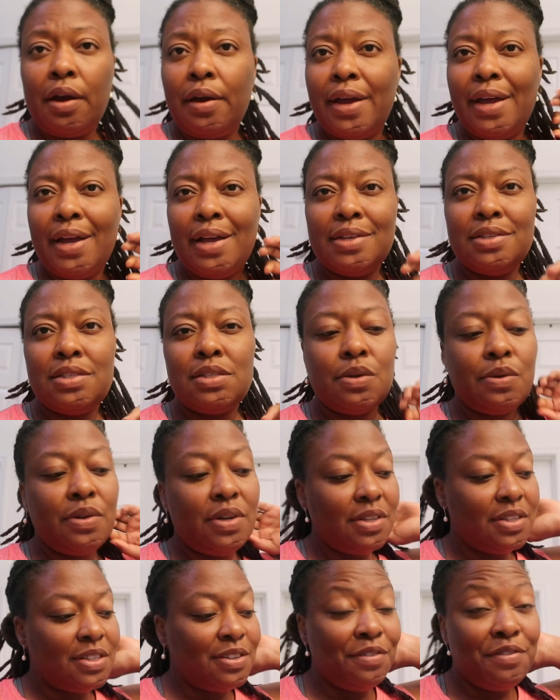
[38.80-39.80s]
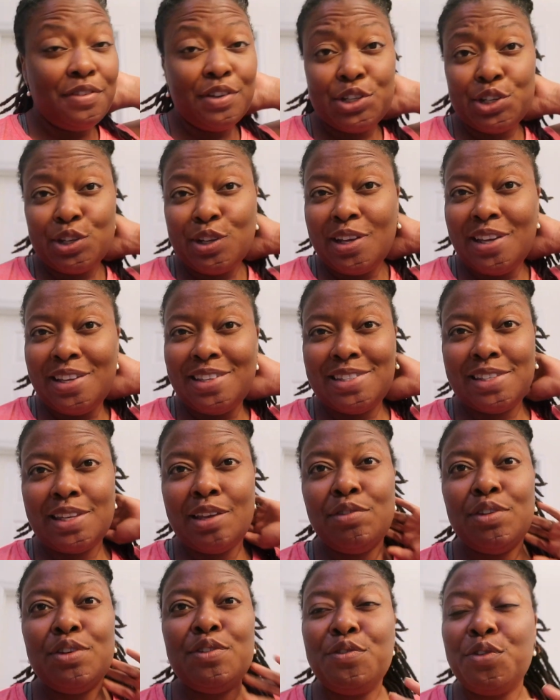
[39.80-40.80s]
Alright guys, so it is officially
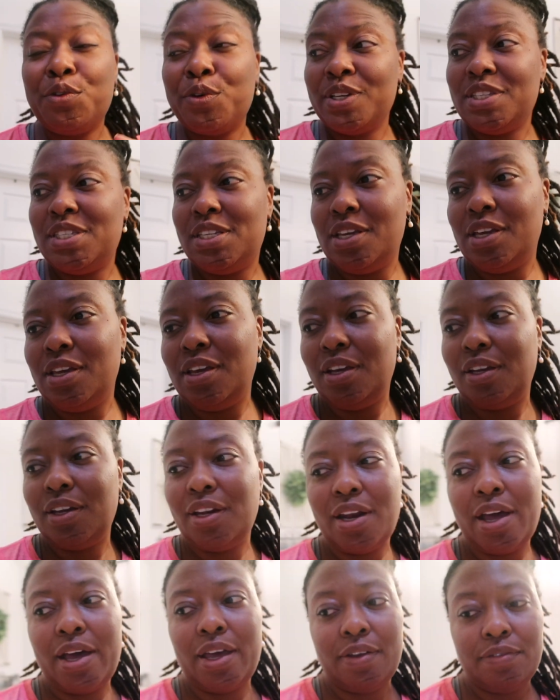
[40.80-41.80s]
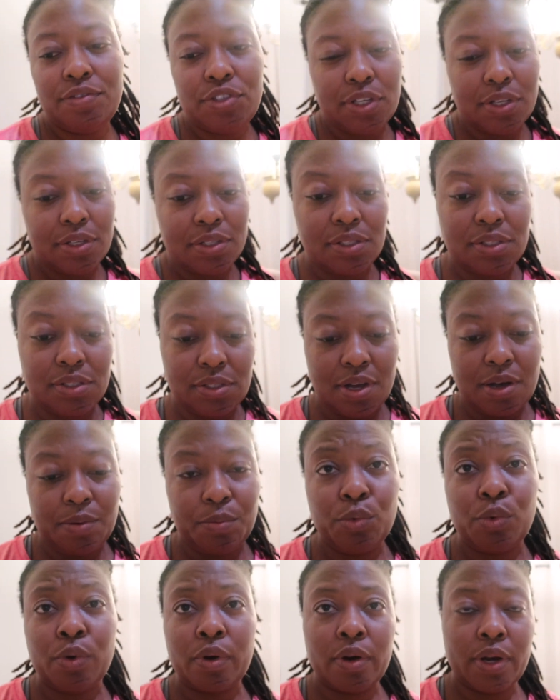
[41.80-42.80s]
7.14 and I have just
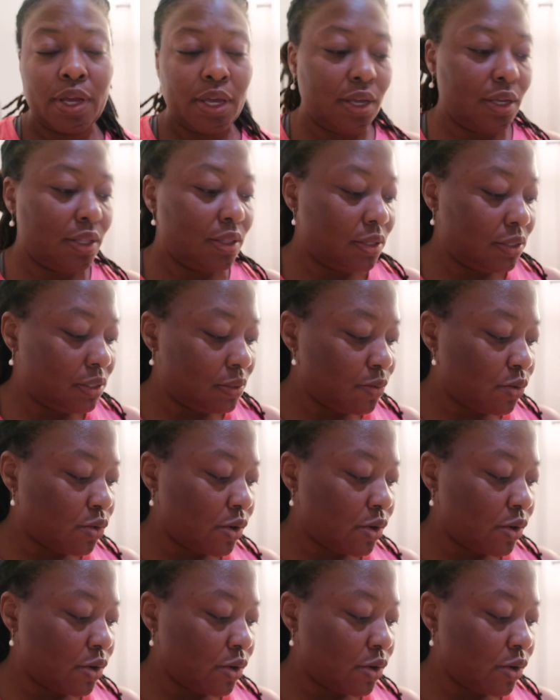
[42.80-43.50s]
stopped working this